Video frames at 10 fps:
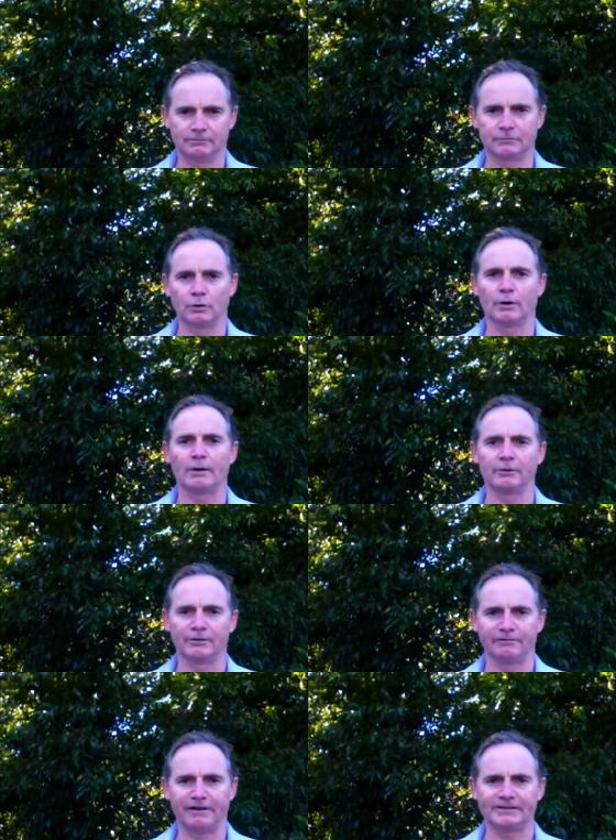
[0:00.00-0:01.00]
caught up with
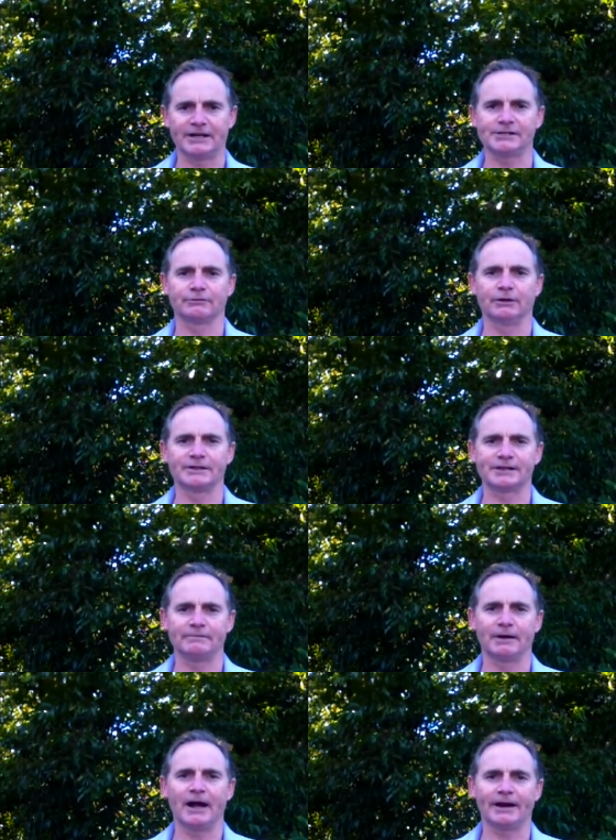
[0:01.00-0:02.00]
a fantastic real
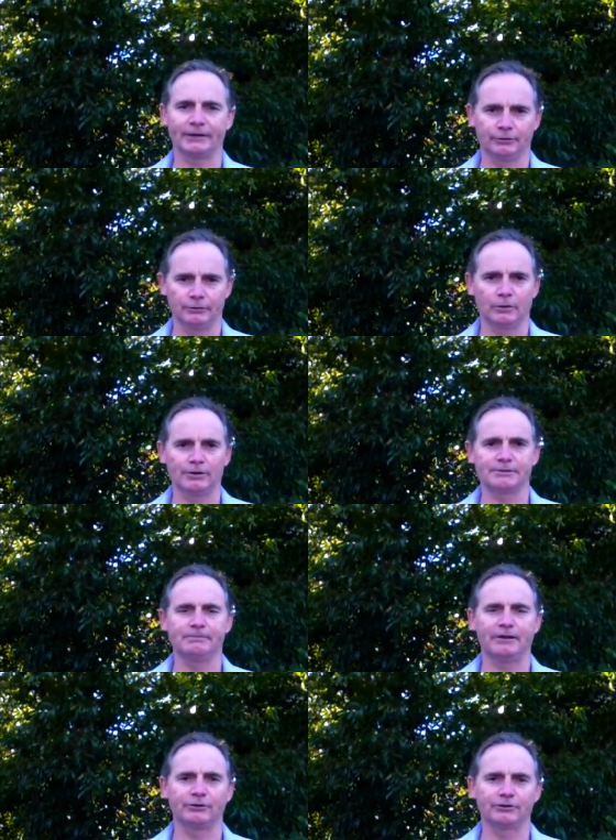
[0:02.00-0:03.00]
estate marketer who was
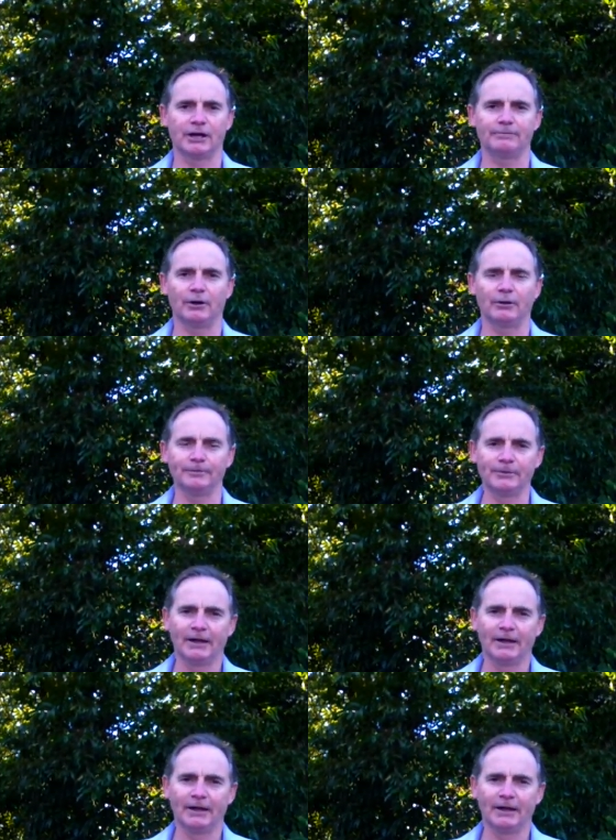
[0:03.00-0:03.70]
Matthew Shadbolt,